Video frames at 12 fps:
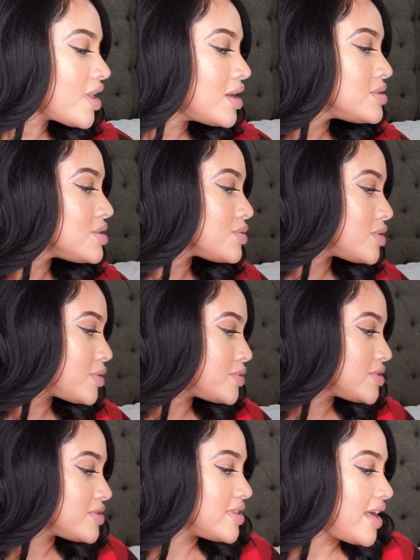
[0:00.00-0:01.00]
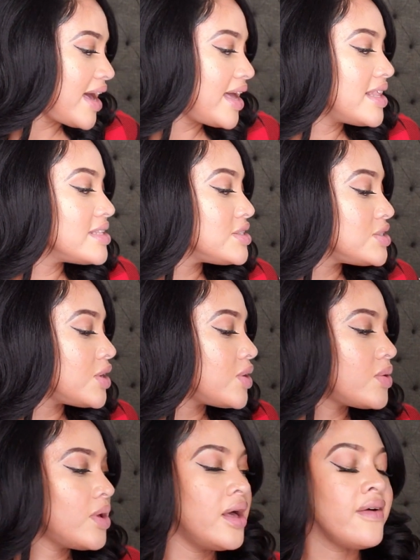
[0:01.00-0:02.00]
So those are that. And
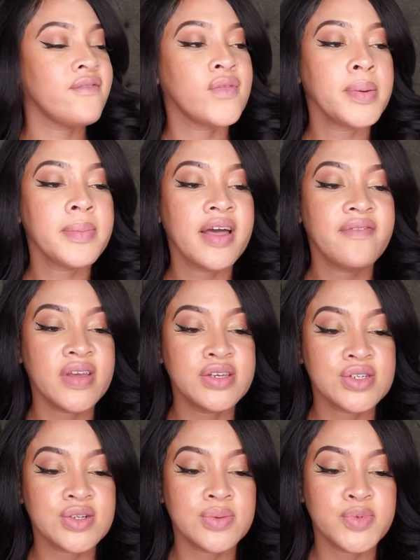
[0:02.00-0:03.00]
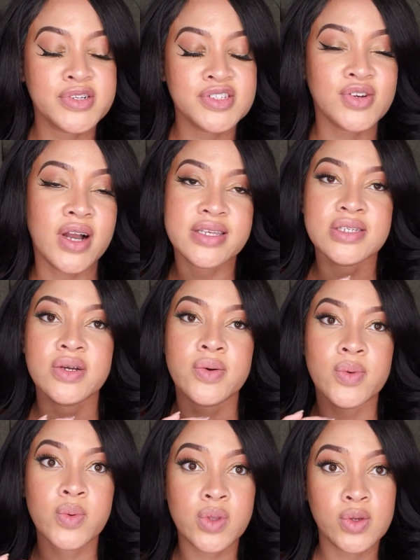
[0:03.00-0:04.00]
so for my facial
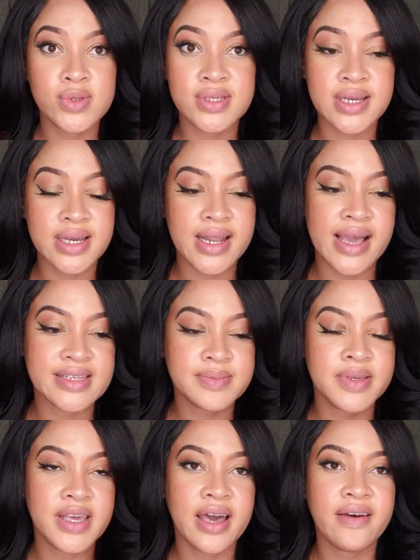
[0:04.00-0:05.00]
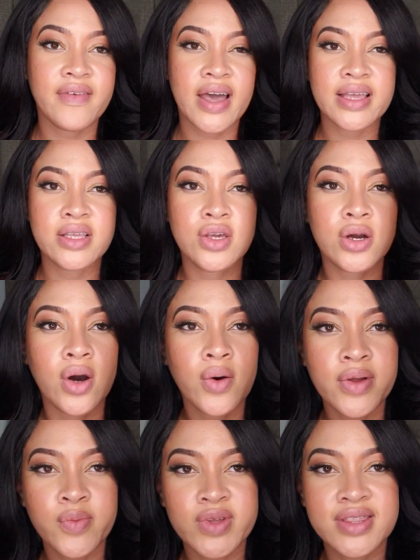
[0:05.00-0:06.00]
moisturizer, using an SPF, I go
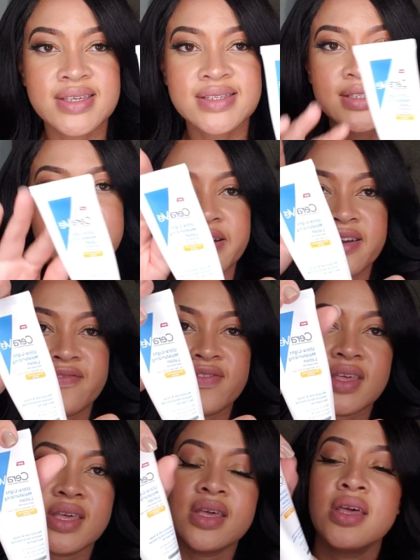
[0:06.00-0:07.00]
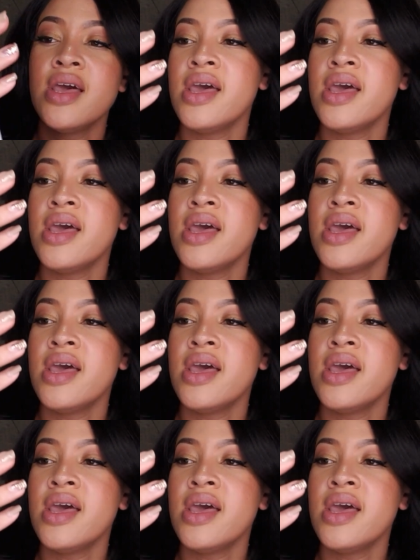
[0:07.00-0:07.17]
in with this CeraVe